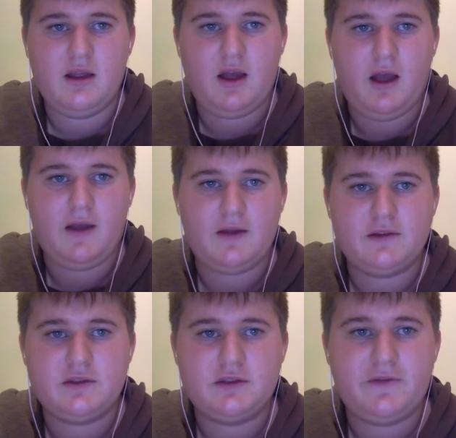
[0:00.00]

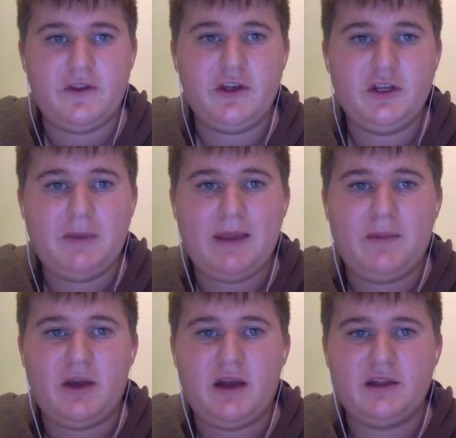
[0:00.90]
For the
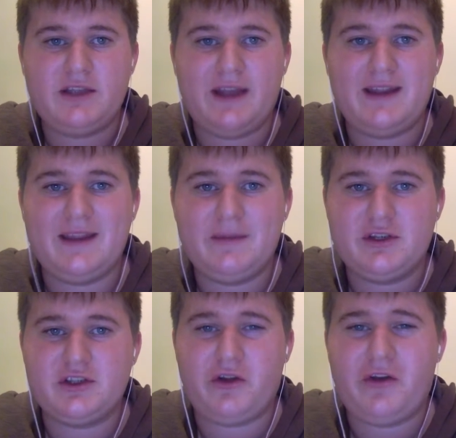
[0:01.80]
newspaper, to edit the
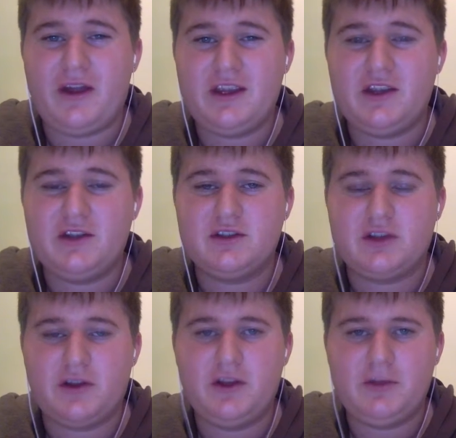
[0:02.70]
images on, I used
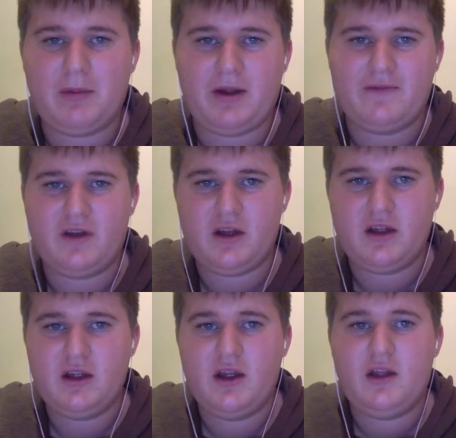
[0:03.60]
kind of newspaper advert
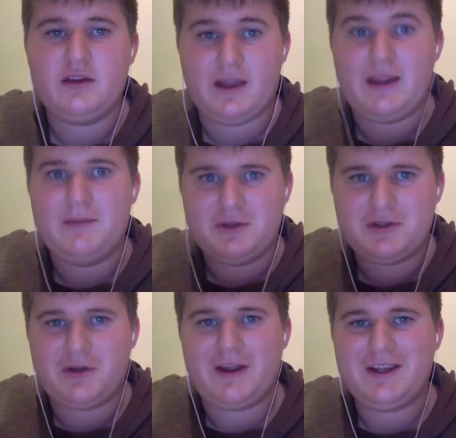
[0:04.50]
to edit the images
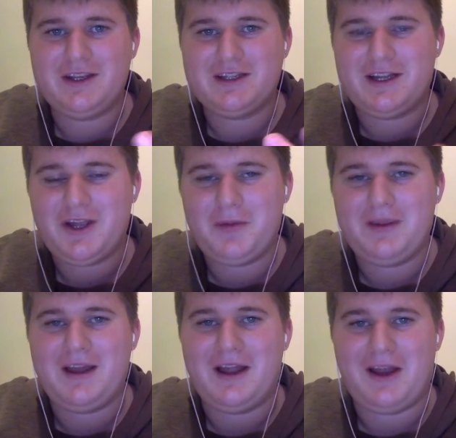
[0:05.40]
on. I used
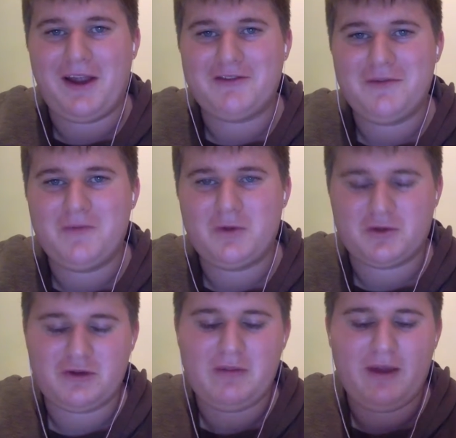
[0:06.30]
Adobe Lightroom, which
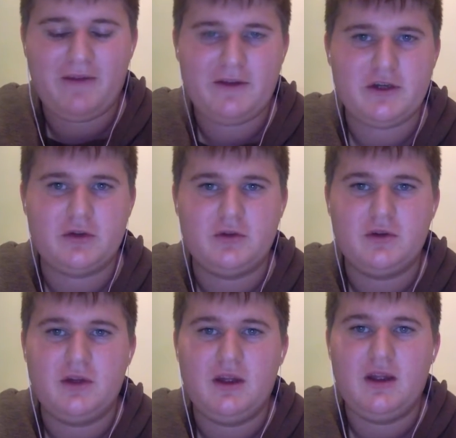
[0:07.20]
was really beneficial,
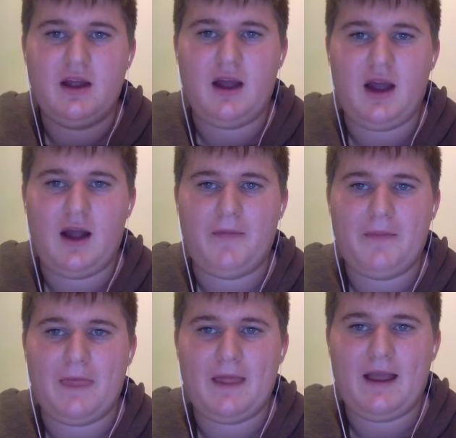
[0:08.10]

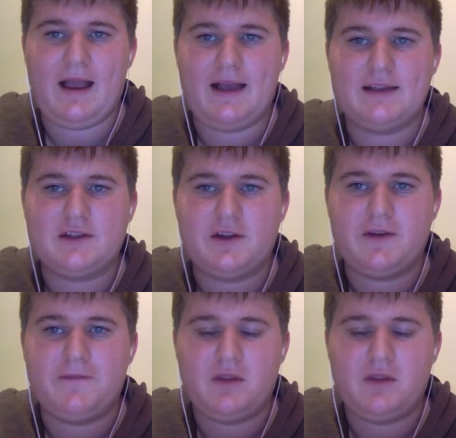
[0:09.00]
as kind of